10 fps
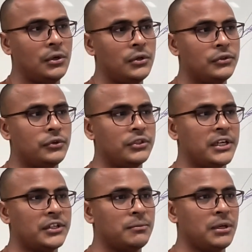So
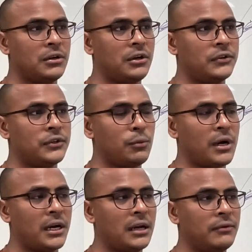just because of
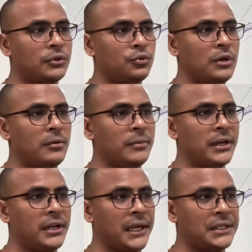1 hour, 2 hour
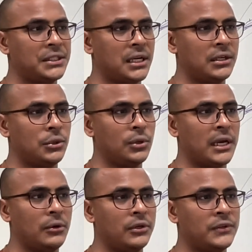meditation, you
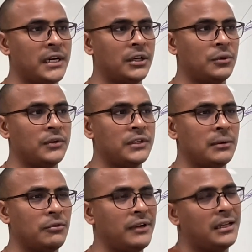cannot decide to yourself,
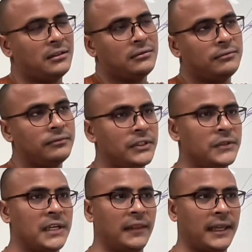well,
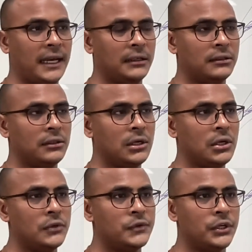this and that.
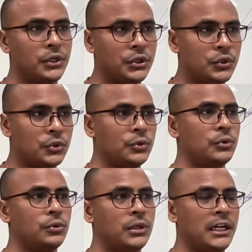So you need
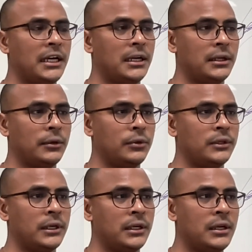to,
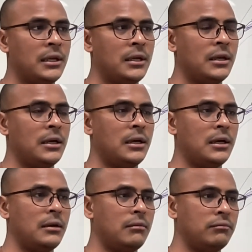the
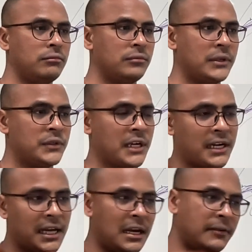
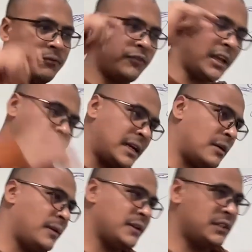stand up, fail
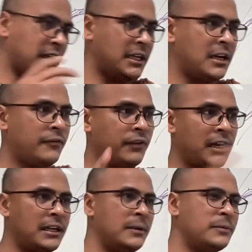down, stand up,
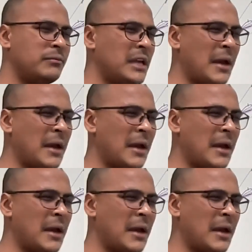fail down.